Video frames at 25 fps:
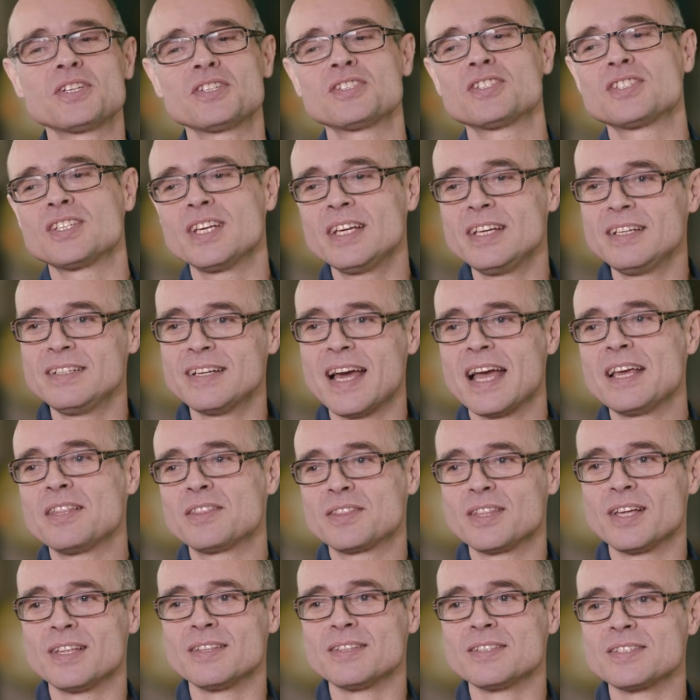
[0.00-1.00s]
just see
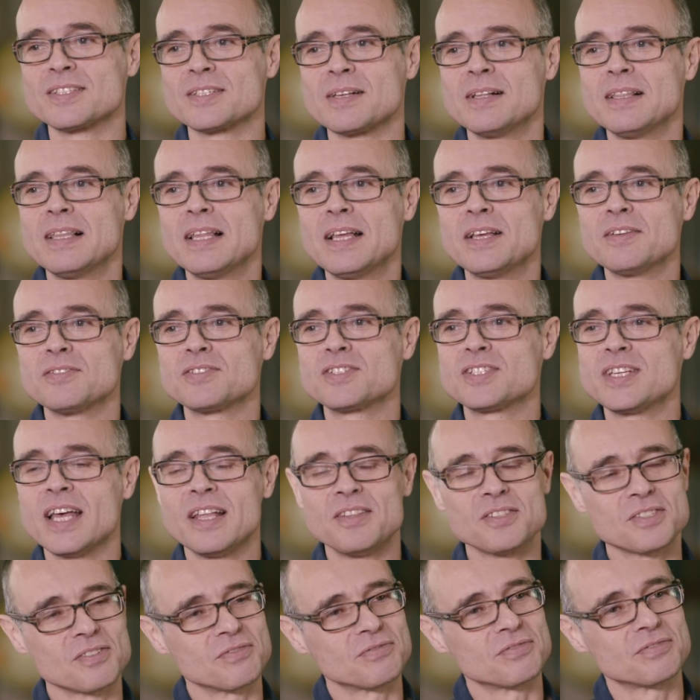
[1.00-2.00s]
Nathan's
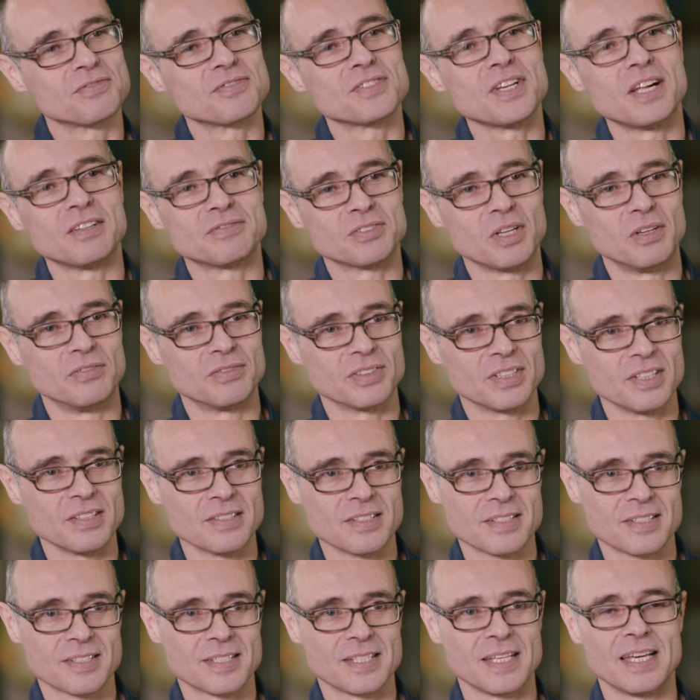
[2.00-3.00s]
sense of
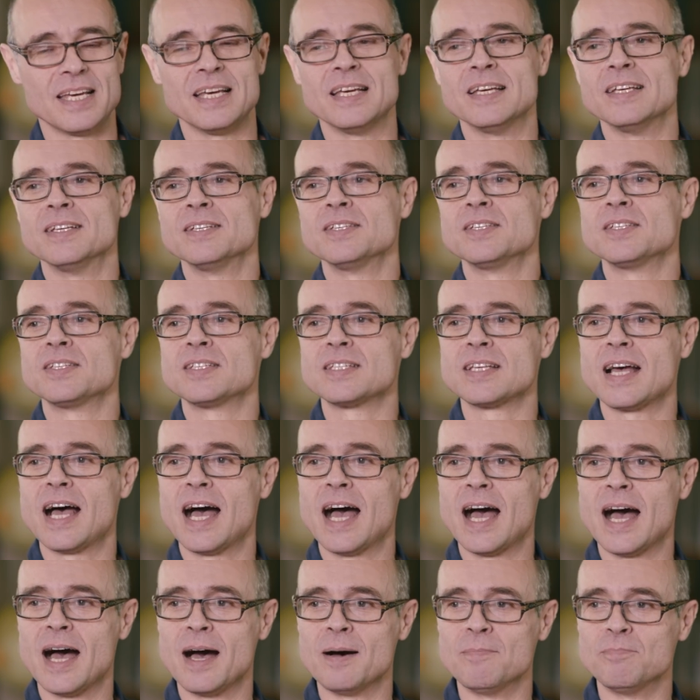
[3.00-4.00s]
self-confidence, his
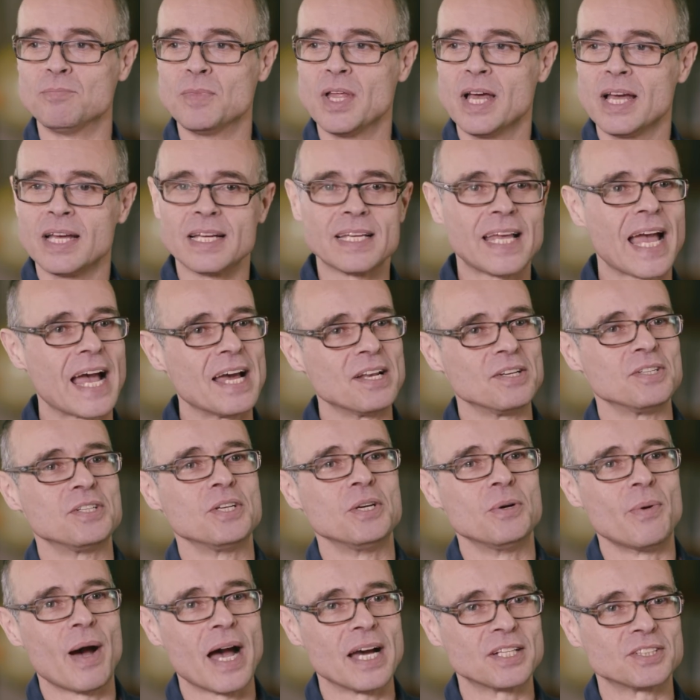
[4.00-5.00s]
um,
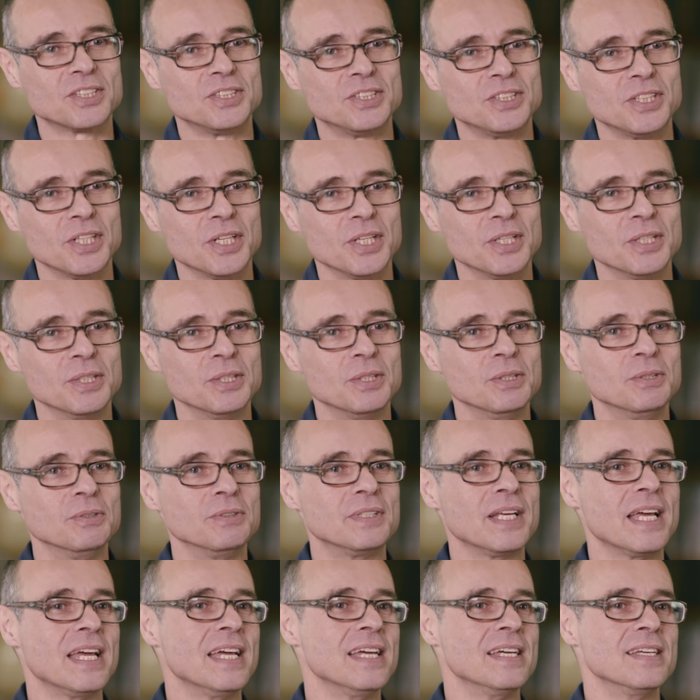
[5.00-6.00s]
can-do
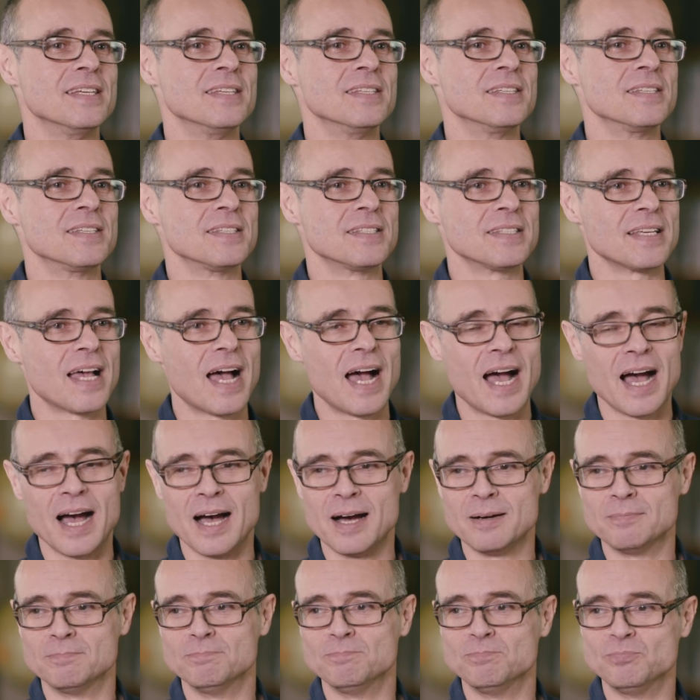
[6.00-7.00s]
attitude, his
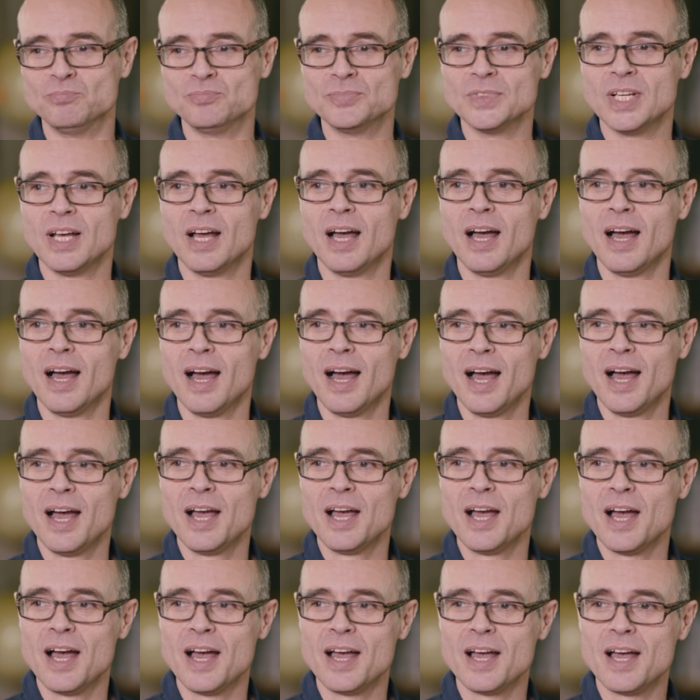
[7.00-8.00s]
um,
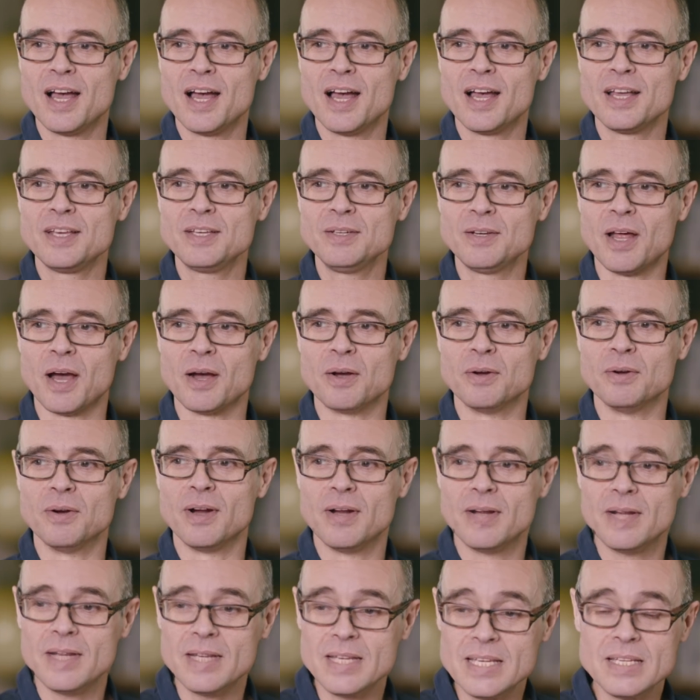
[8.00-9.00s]
you
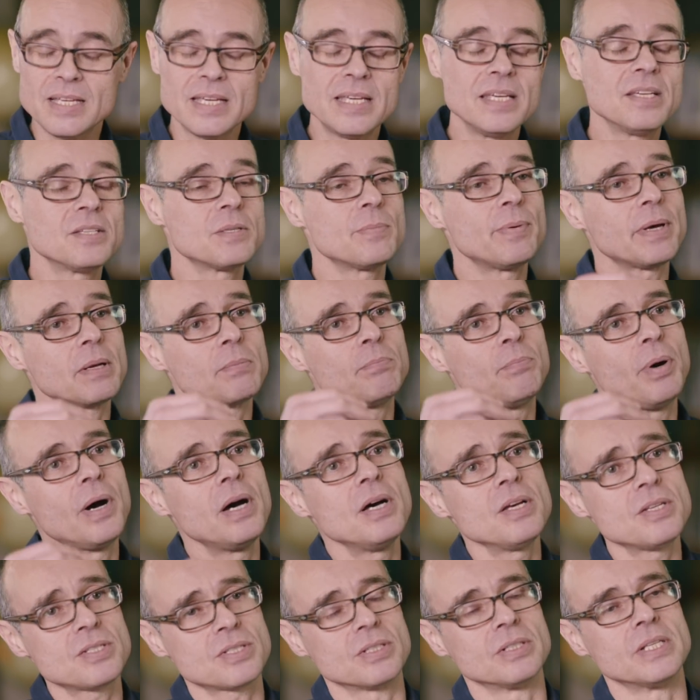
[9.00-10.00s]
know, he, he is a better
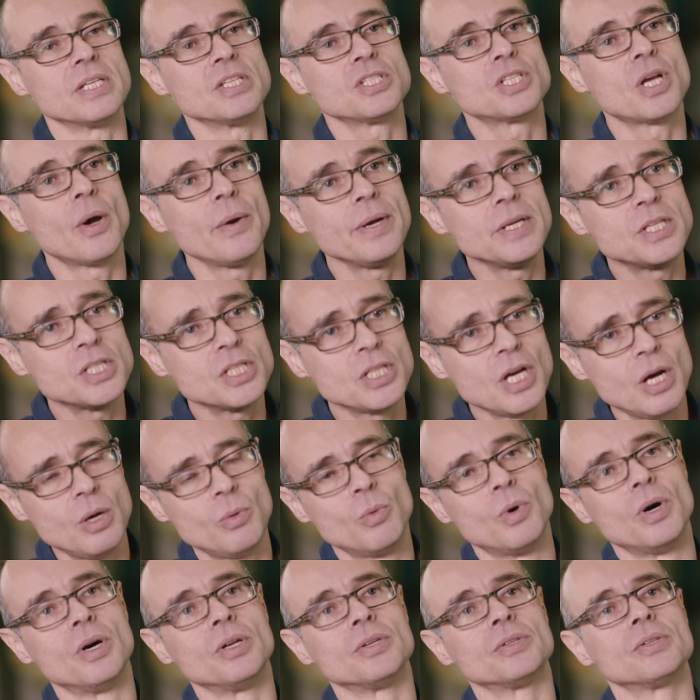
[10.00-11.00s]
person. He's going to
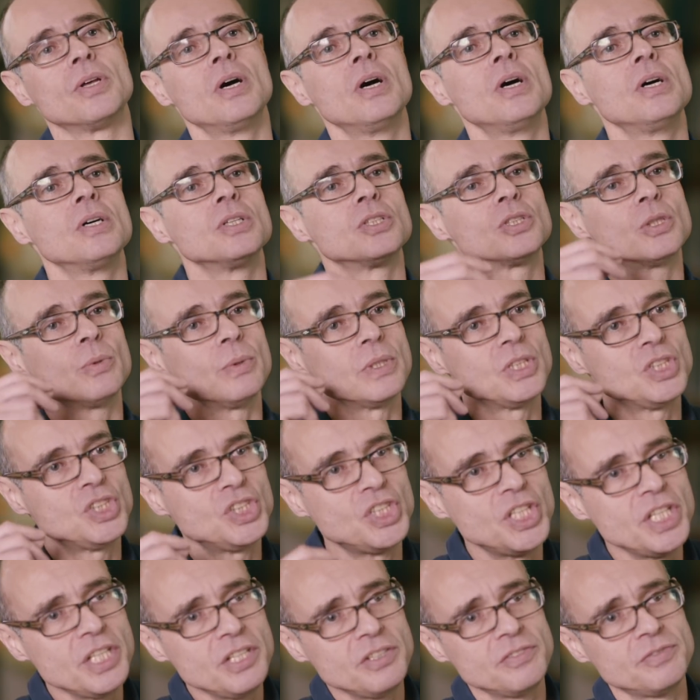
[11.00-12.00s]
go on to
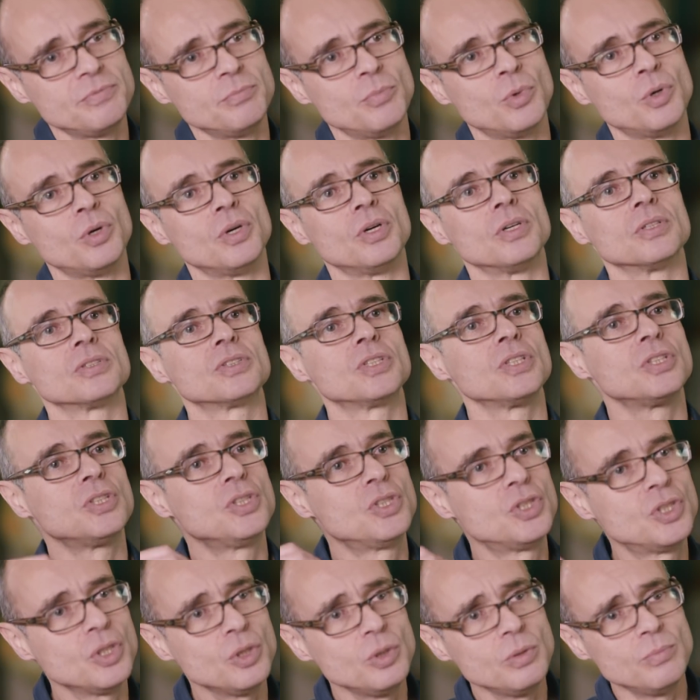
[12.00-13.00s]
achieve more,
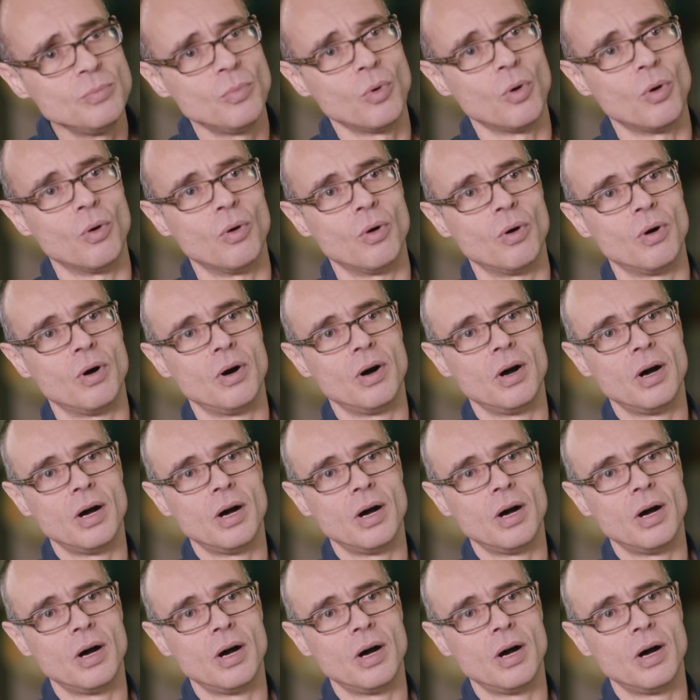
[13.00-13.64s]
to do more.